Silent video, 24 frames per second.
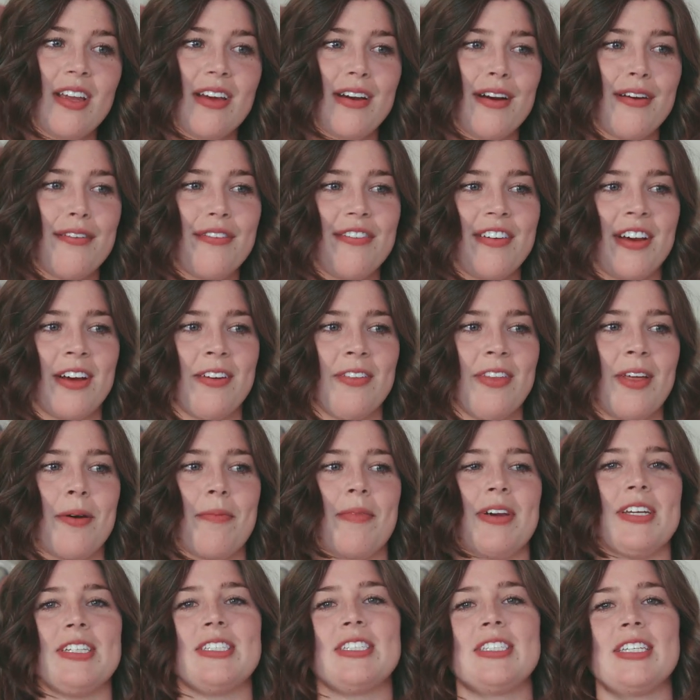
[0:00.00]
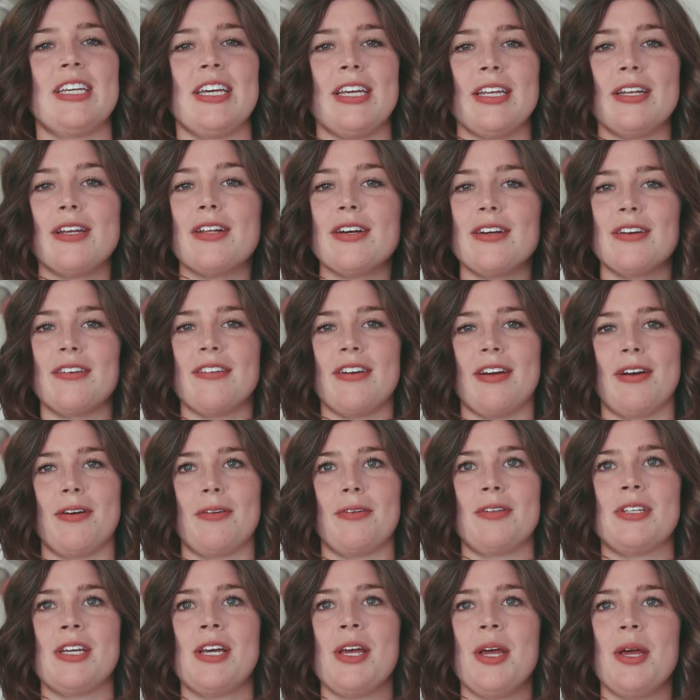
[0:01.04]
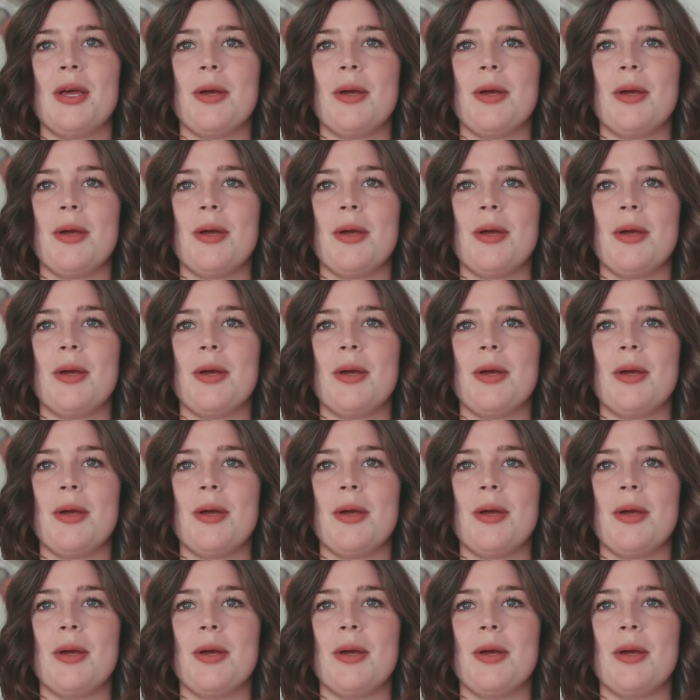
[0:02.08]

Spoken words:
I found that my skin around